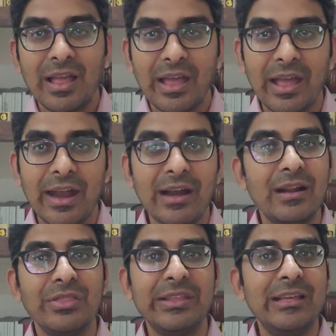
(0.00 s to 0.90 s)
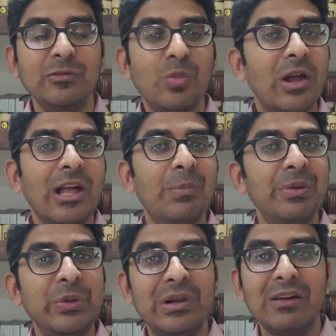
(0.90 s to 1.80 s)
and the small
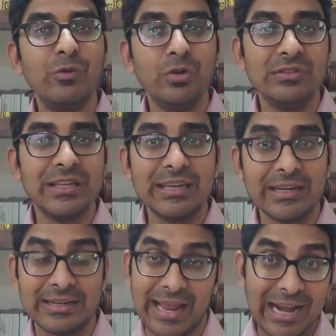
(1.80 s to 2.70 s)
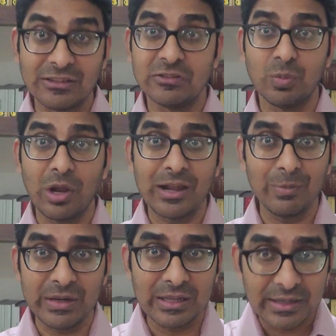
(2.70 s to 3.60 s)
company will have no say in it. And the small
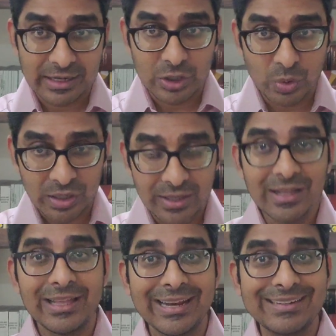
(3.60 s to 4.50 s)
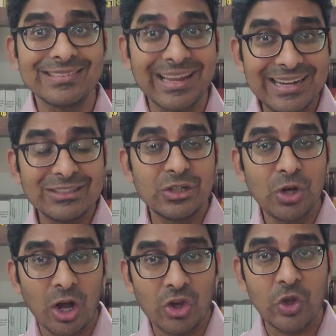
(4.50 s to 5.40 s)
company agreed to it. It signed the
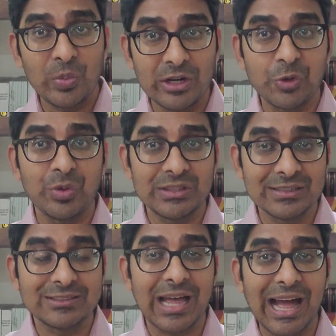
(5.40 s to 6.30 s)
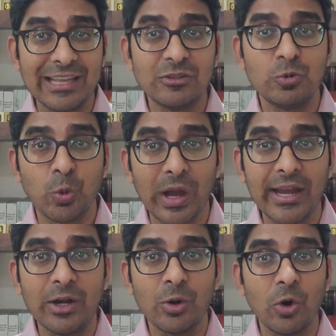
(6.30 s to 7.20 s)
document with its eyes
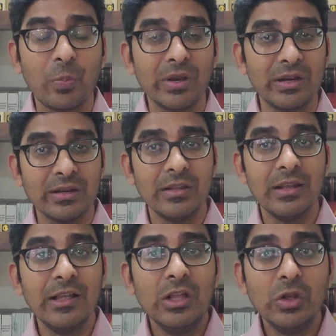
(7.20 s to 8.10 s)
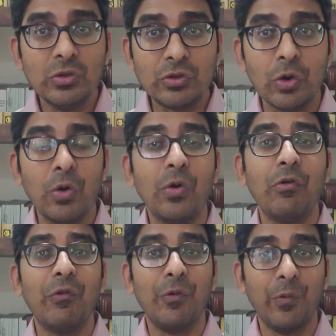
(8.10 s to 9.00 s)
wide open. So